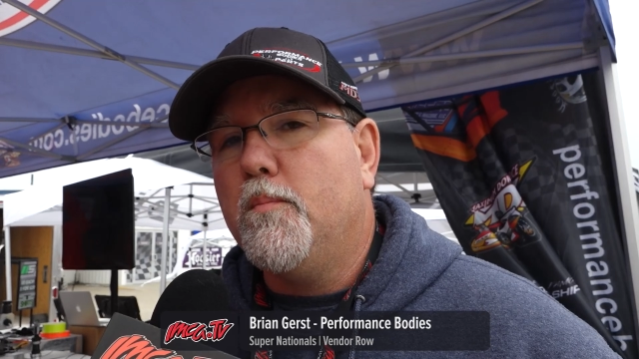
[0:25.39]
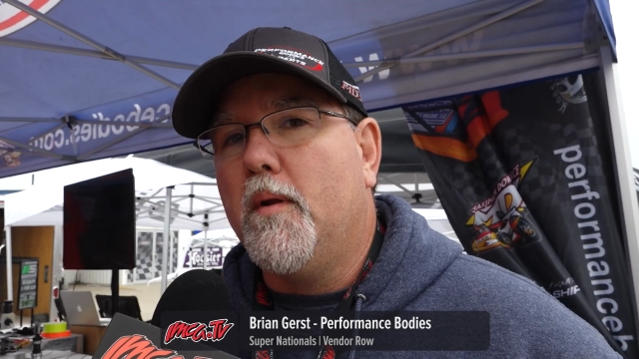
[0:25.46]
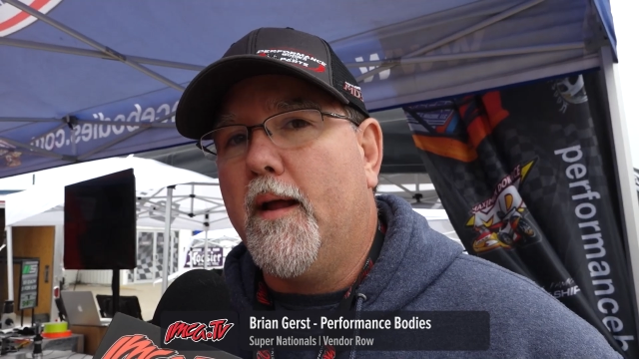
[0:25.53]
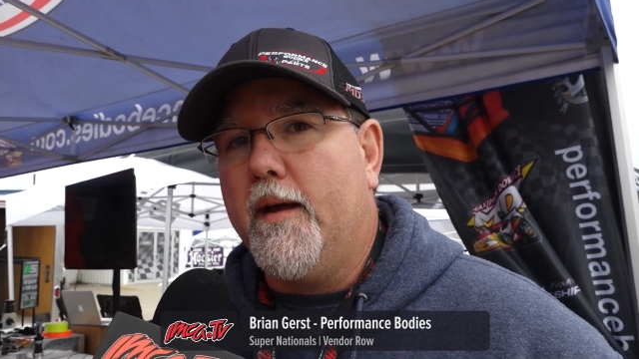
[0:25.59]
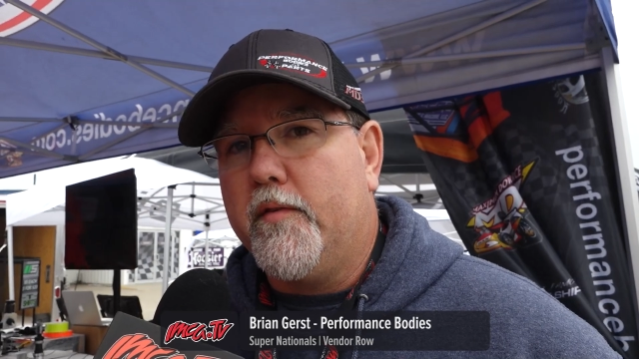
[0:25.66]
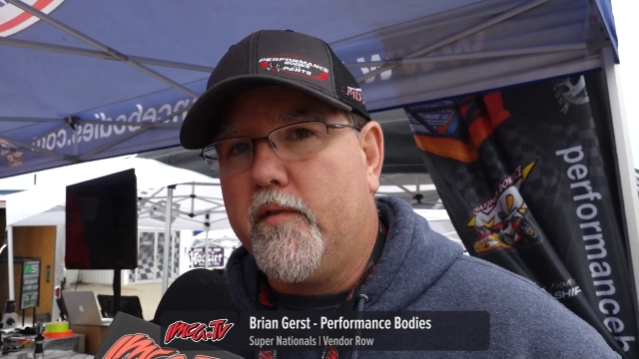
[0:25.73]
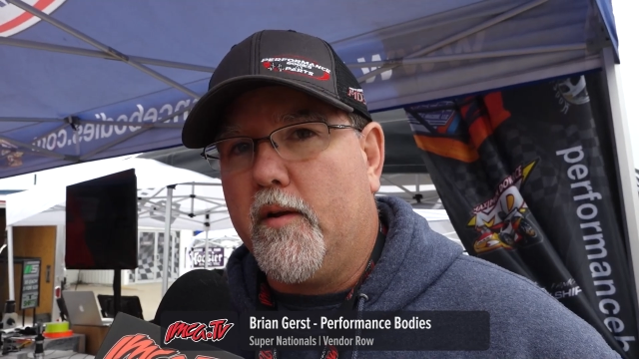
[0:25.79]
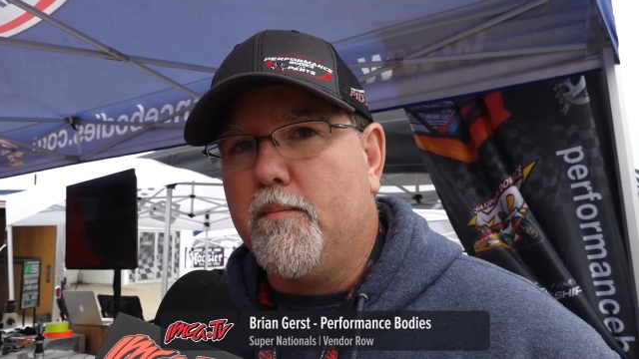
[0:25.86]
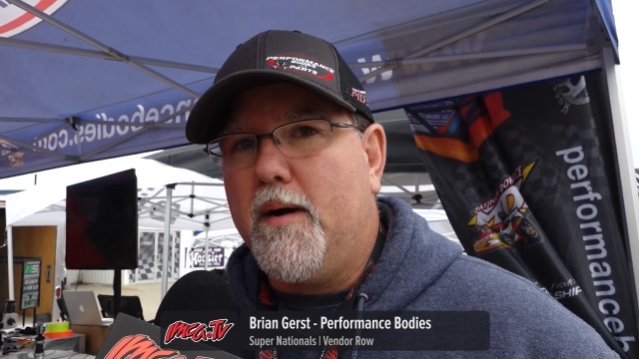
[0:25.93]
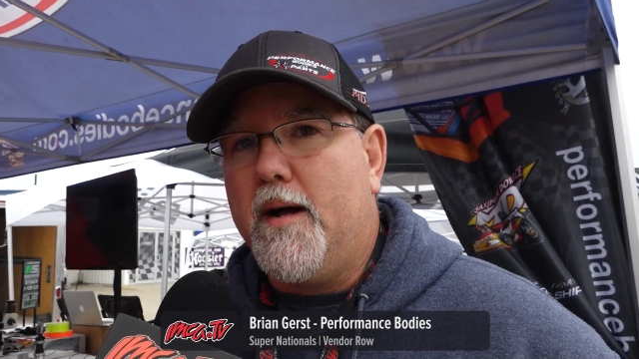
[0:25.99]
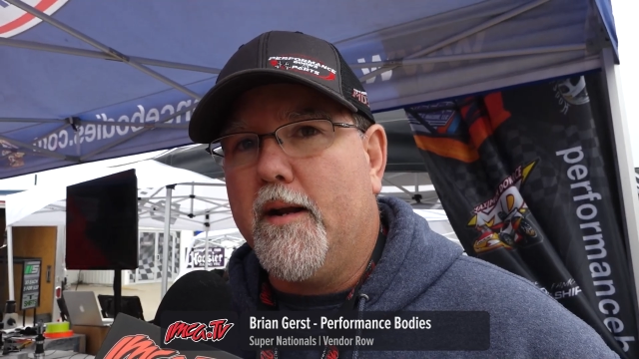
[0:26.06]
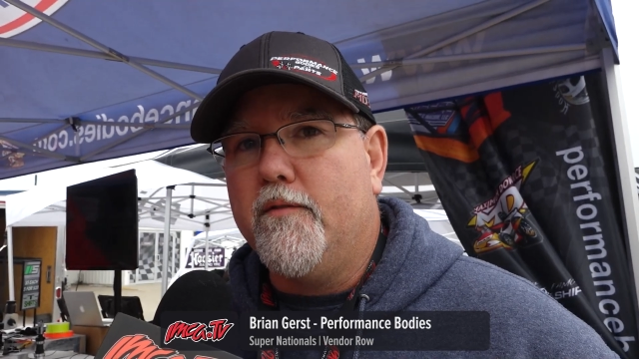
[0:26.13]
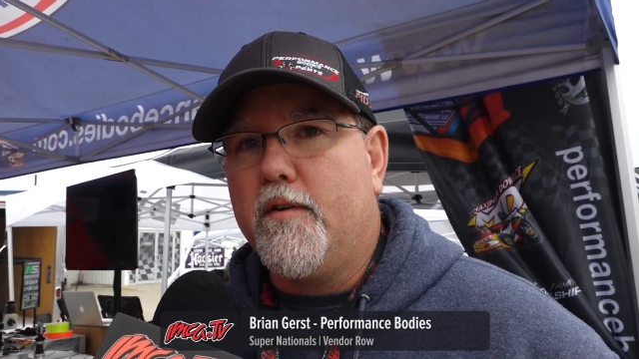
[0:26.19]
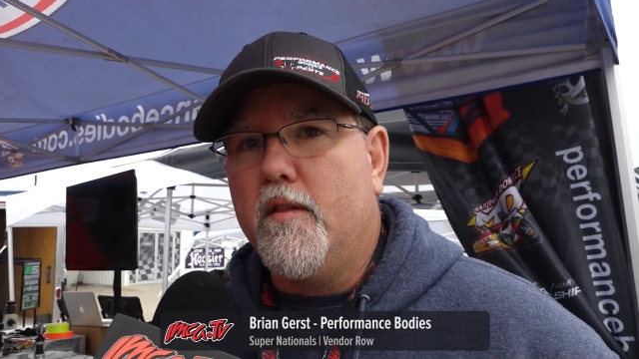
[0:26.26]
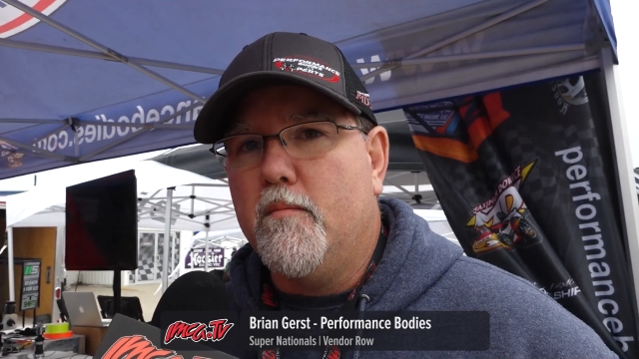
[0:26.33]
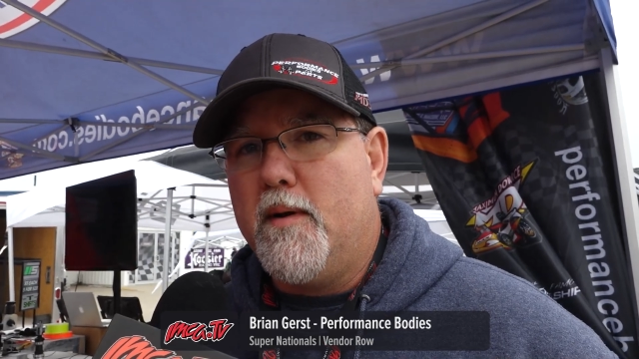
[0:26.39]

plastic body for the